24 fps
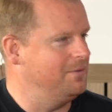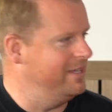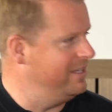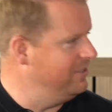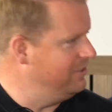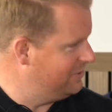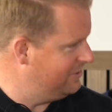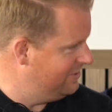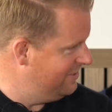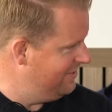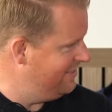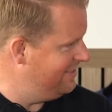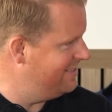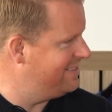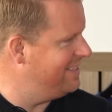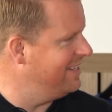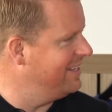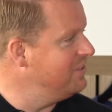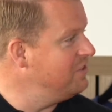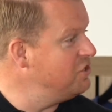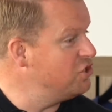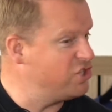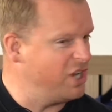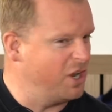We used to do this
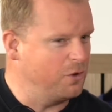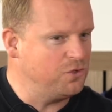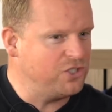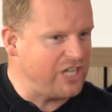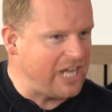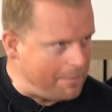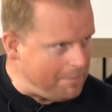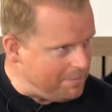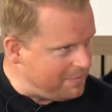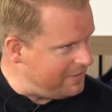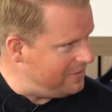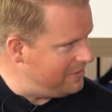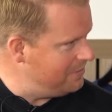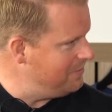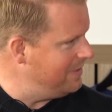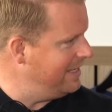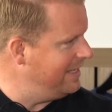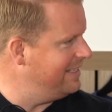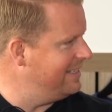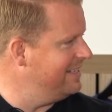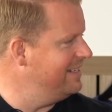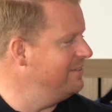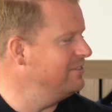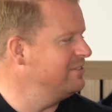thing in the show, Champ of the
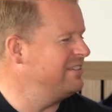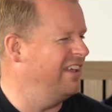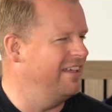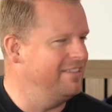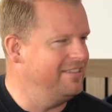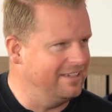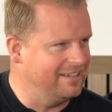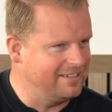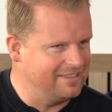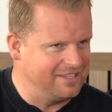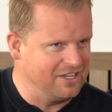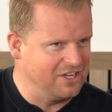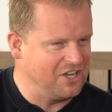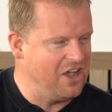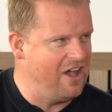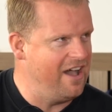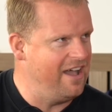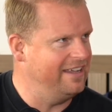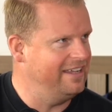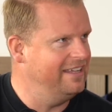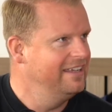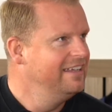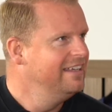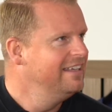Week, and it was like the
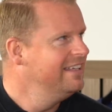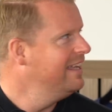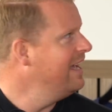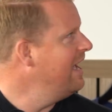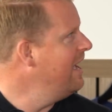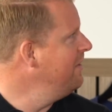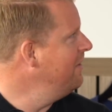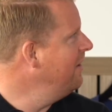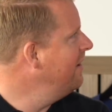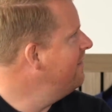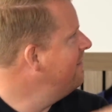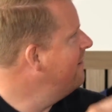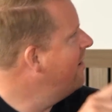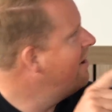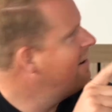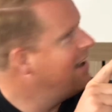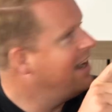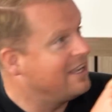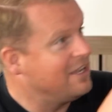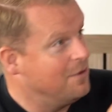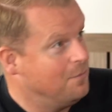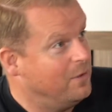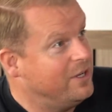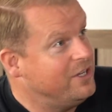guy. And I
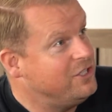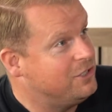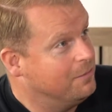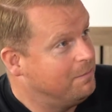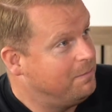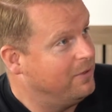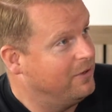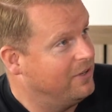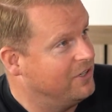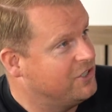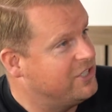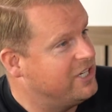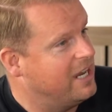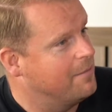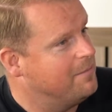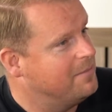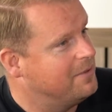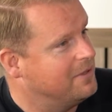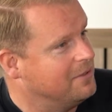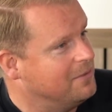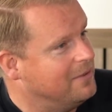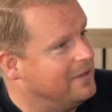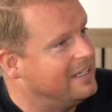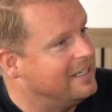reckon we should put
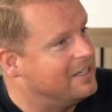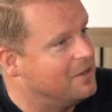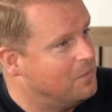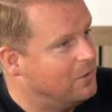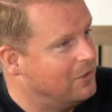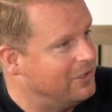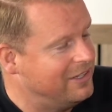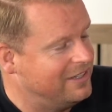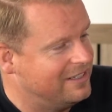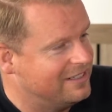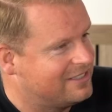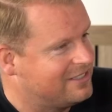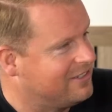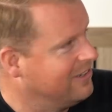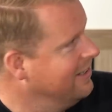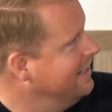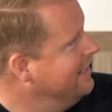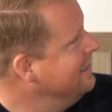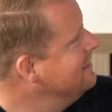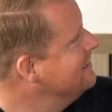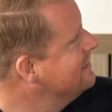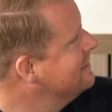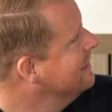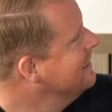Champ of the Week on one of the
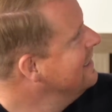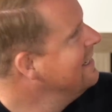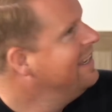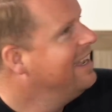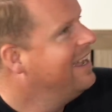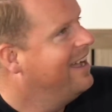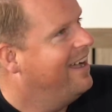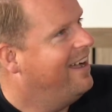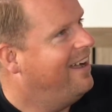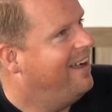screens.